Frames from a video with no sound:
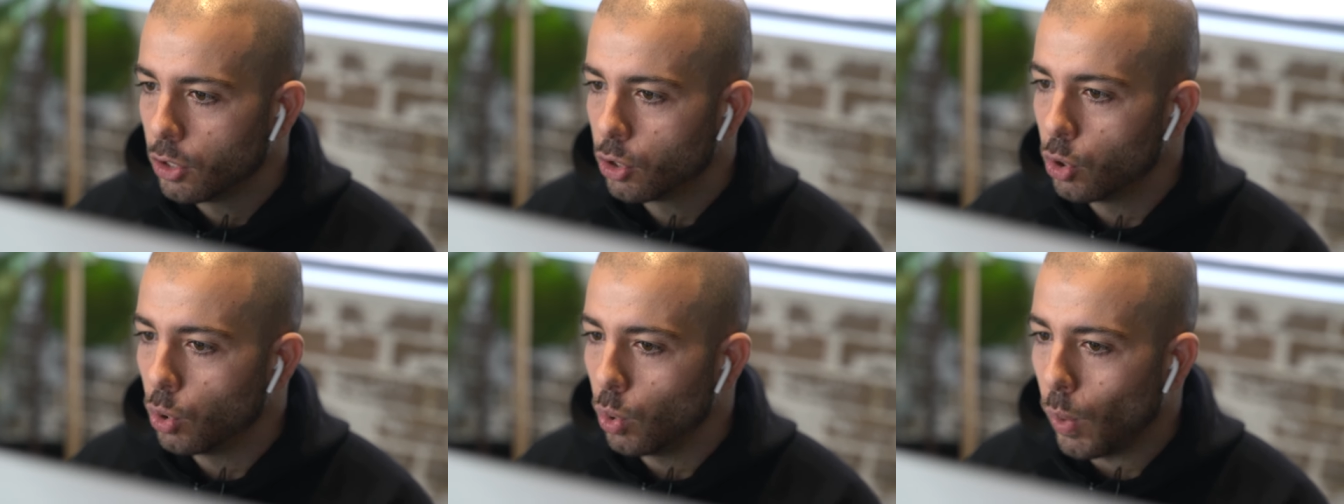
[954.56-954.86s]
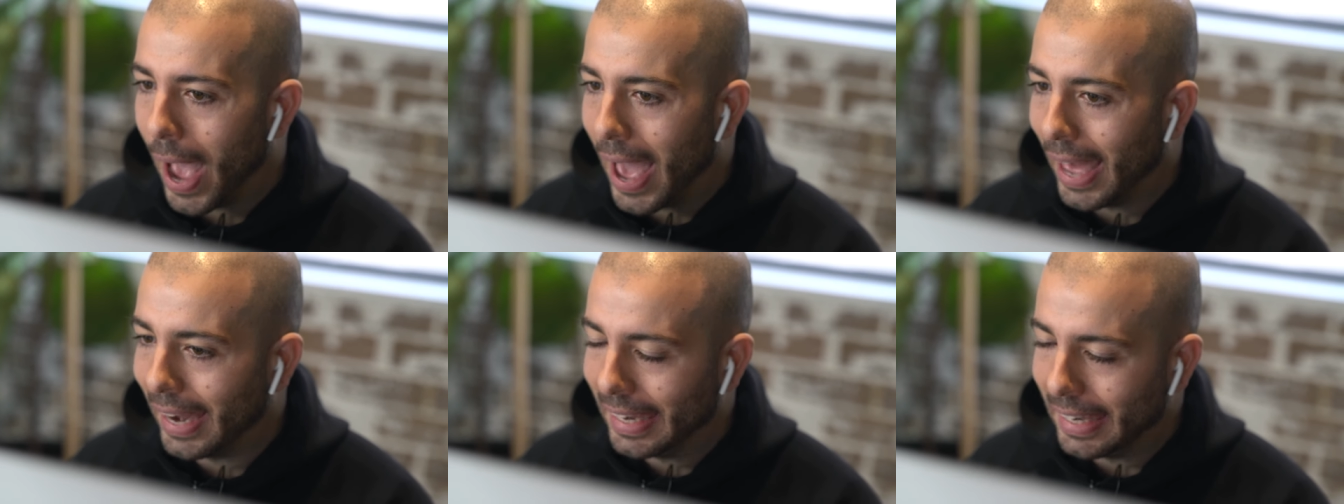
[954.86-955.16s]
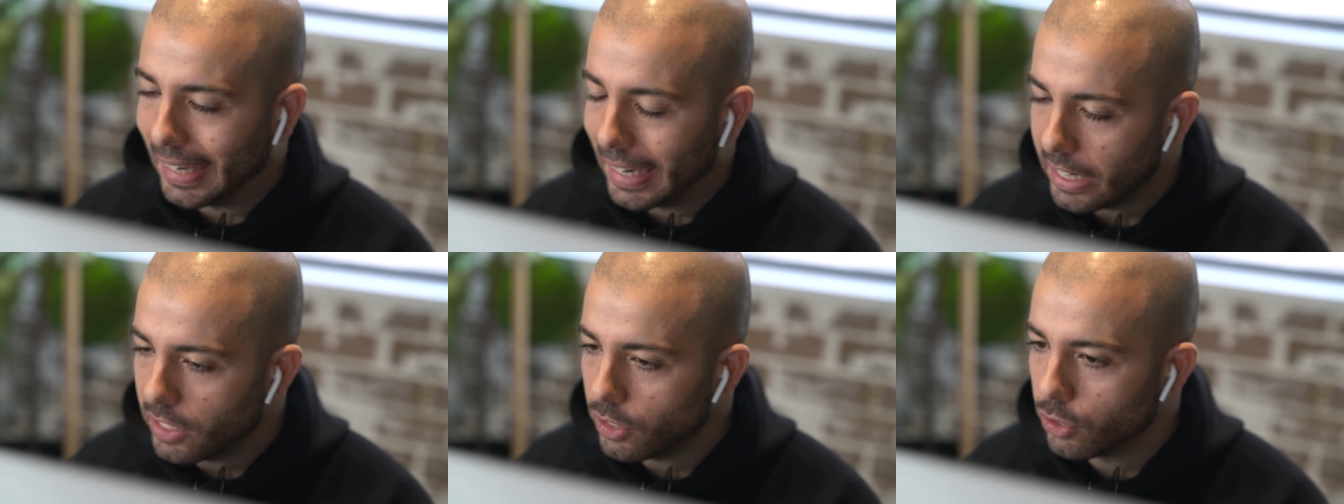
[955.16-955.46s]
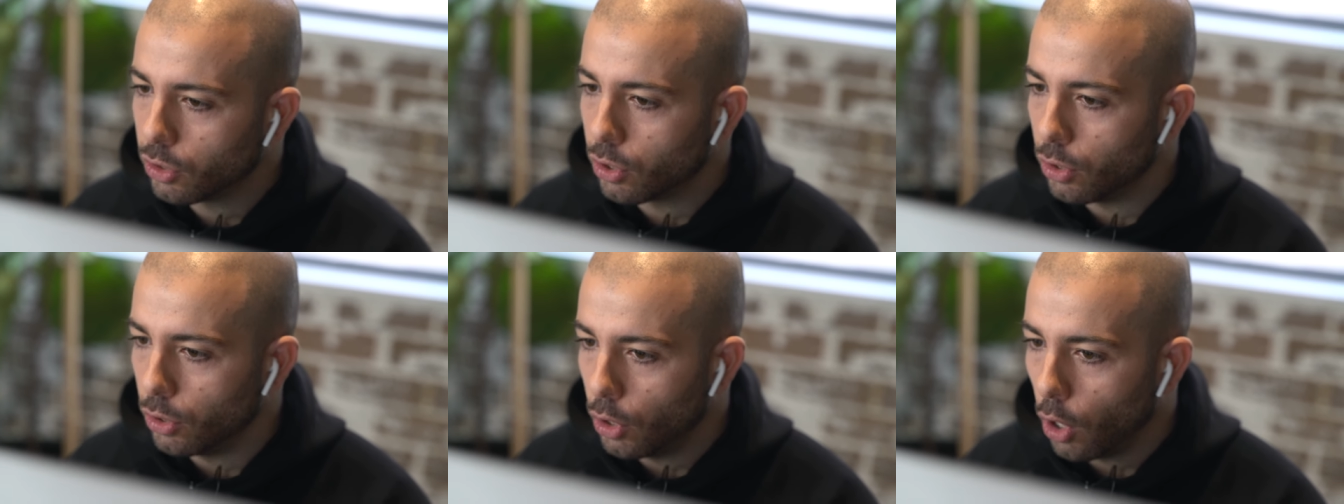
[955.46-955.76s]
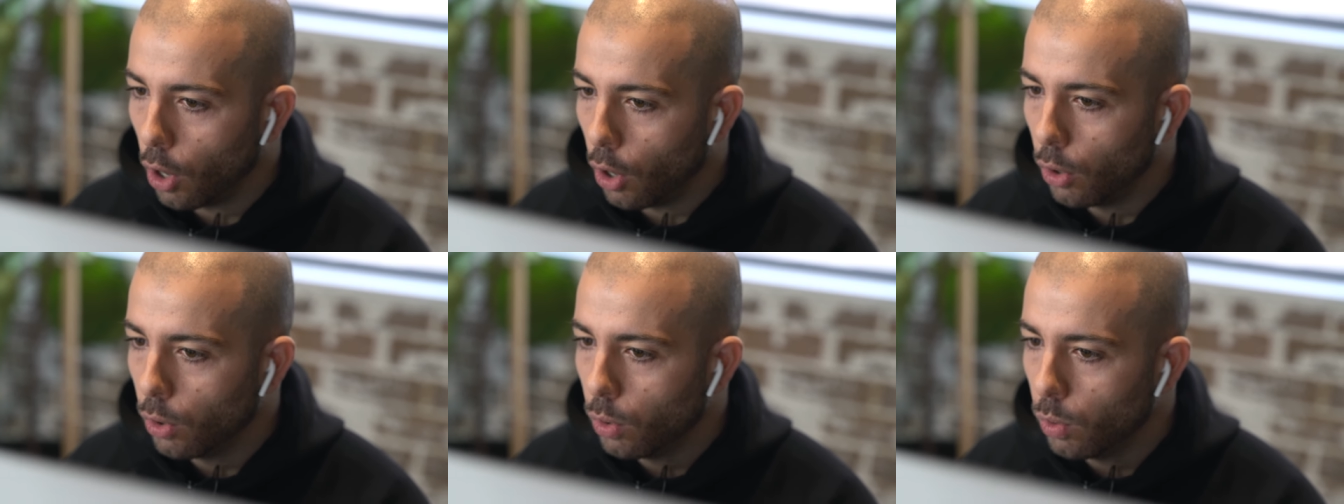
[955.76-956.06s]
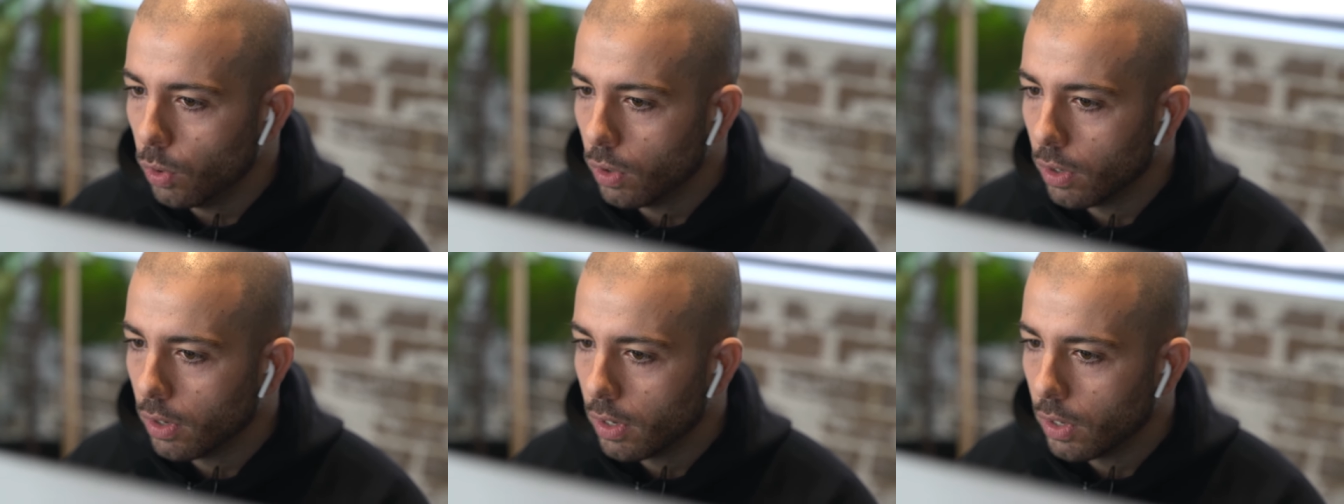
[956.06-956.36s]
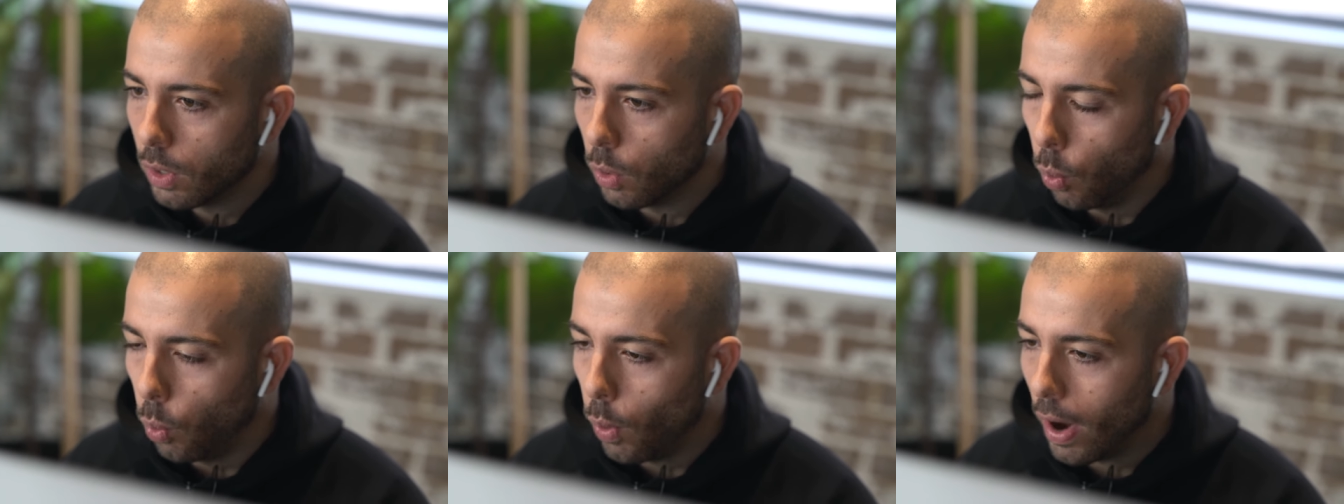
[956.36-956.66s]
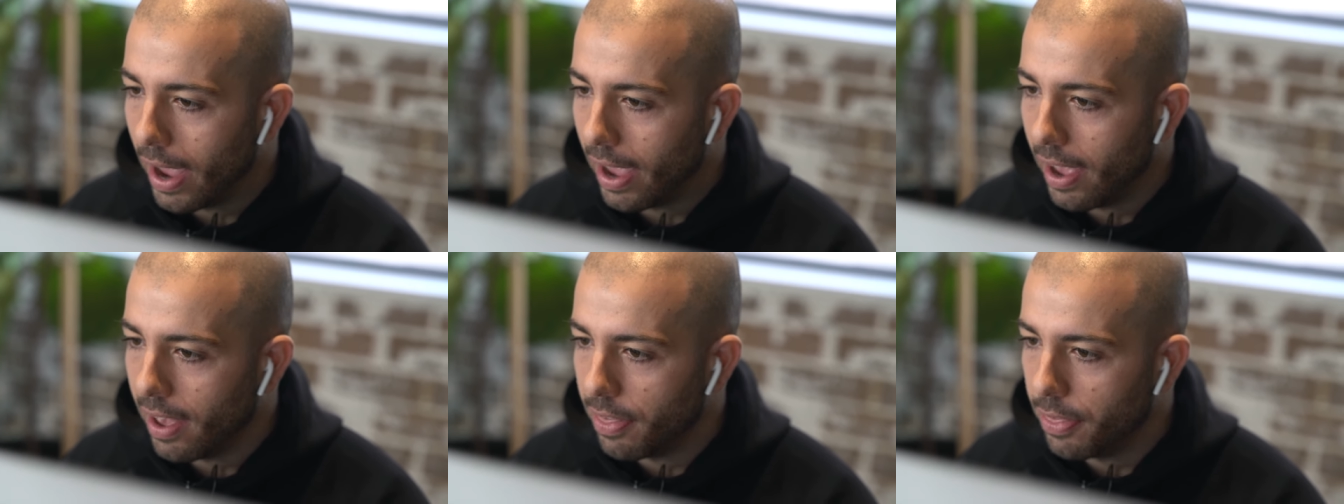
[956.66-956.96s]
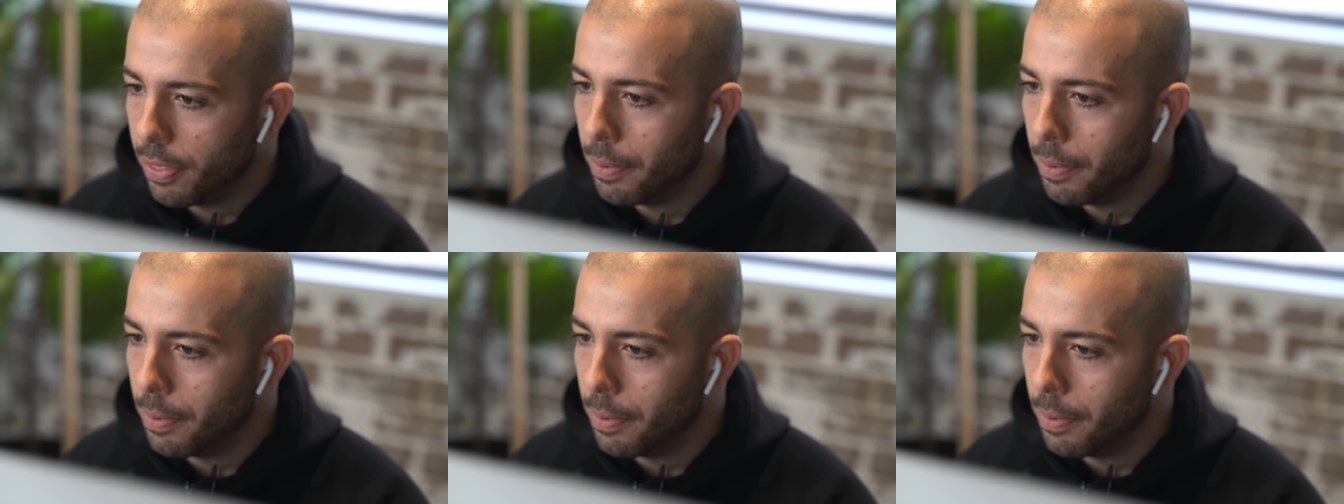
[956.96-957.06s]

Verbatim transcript: to at least know where